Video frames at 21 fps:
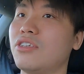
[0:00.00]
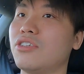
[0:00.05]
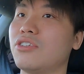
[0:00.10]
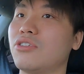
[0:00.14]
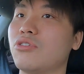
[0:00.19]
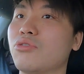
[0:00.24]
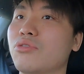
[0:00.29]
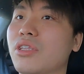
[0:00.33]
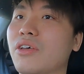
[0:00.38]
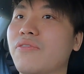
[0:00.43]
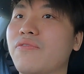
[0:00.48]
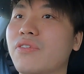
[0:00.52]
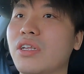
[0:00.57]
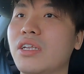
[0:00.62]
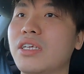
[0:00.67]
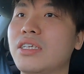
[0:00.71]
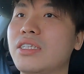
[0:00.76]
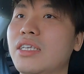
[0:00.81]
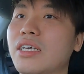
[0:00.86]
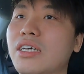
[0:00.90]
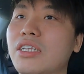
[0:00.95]
So
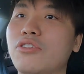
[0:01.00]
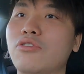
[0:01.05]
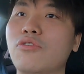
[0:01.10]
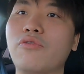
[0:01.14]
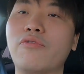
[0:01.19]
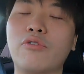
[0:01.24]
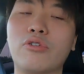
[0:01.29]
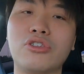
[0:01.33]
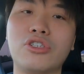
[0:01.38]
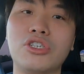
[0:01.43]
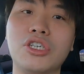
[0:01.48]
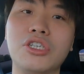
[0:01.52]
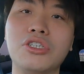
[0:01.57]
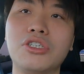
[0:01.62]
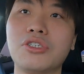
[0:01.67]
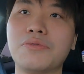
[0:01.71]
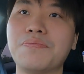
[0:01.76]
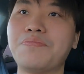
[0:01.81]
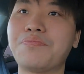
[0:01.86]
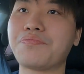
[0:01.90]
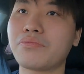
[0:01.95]
definitely they are due for a
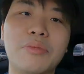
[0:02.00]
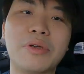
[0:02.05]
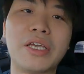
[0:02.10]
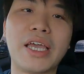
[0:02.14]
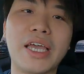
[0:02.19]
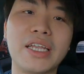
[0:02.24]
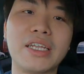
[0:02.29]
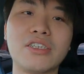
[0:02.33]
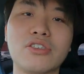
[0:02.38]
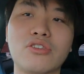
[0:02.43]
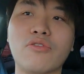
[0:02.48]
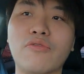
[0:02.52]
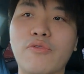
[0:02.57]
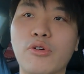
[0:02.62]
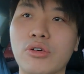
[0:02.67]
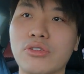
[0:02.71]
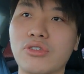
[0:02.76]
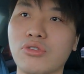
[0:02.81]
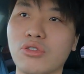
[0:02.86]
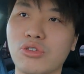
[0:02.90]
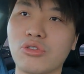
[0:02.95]
change. So I'll be heading to
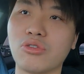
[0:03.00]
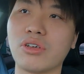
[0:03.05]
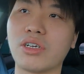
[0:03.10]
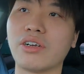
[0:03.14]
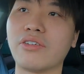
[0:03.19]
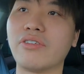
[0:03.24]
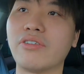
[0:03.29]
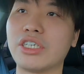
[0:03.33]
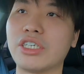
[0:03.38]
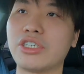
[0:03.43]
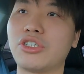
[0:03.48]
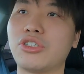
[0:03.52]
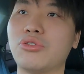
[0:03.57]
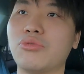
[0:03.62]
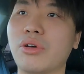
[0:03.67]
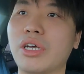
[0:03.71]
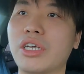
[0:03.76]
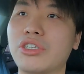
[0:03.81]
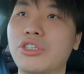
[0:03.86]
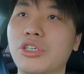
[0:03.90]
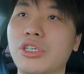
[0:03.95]
Vaux Auto Garage
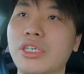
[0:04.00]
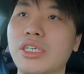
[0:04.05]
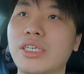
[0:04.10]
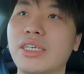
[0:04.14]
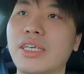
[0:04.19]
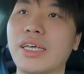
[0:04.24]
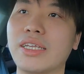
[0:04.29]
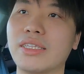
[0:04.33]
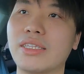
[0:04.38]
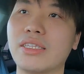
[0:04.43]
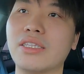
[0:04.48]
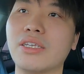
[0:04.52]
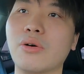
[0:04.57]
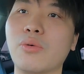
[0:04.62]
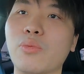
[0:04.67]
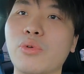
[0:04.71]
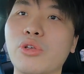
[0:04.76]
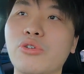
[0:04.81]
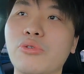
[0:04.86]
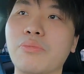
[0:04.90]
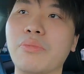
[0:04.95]
to actually get the
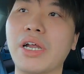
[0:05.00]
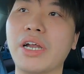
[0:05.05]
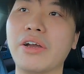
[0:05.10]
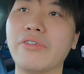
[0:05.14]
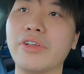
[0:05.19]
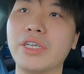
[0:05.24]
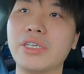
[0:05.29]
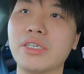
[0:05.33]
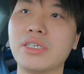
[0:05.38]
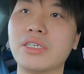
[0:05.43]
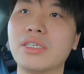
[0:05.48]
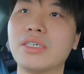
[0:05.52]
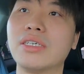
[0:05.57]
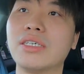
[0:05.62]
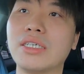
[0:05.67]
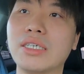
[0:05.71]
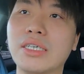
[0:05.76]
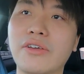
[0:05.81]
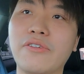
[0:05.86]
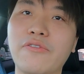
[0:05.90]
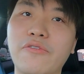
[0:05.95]
wheel bearing
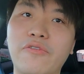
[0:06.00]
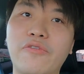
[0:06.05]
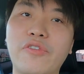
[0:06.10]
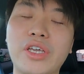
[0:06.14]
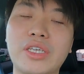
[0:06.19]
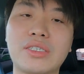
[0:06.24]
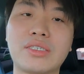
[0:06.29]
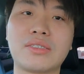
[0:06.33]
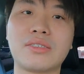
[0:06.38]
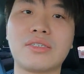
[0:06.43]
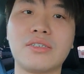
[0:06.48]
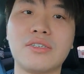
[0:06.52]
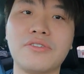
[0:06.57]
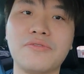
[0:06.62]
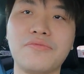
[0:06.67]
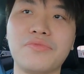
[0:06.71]
fixed.